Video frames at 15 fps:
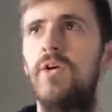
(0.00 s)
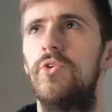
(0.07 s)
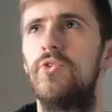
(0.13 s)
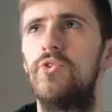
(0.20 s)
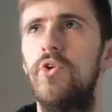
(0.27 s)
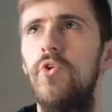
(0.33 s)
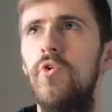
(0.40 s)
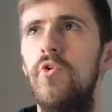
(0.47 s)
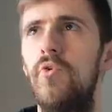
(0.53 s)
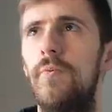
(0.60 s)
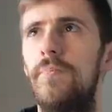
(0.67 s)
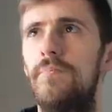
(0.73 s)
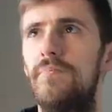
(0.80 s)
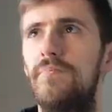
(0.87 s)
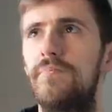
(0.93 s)
So
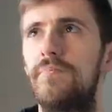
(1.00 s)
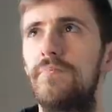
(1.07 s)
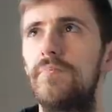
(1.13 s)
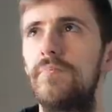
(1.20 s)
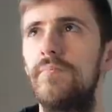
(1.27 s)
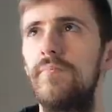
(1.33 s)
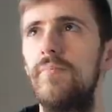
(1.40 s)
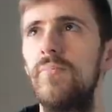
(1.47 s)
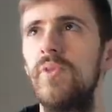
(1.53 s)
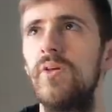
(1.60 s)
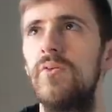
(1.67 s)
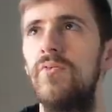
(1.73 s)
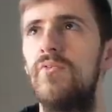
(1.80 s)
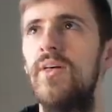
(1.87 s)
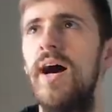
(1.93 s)

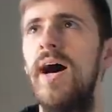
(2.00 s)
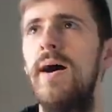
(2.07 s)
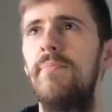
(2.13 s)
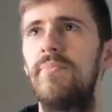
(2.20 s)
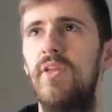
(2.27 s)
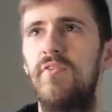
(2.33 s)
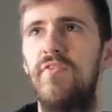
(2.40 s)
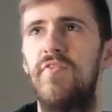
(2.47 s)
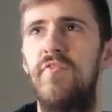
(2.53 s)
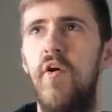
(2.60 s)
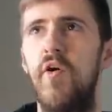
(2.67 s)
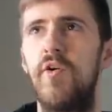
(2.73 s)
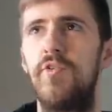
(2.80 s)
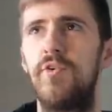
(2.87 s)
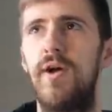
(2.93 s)
that
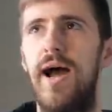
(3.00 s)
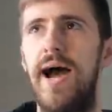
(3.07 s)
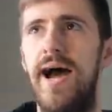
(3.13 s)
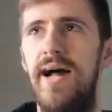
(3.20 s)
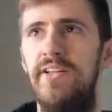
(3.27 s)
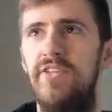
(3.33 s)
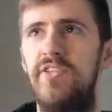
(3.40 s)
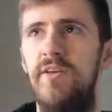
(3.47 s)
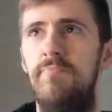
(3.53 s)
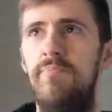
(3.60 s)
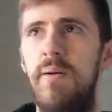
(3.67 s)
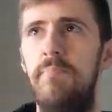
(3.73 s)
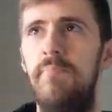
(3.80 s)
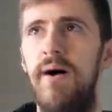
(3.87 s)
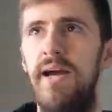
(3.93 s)
further adds to
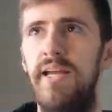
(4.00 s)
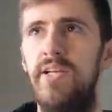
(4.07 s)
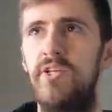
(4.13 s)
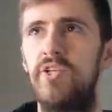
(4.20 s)
BitBike's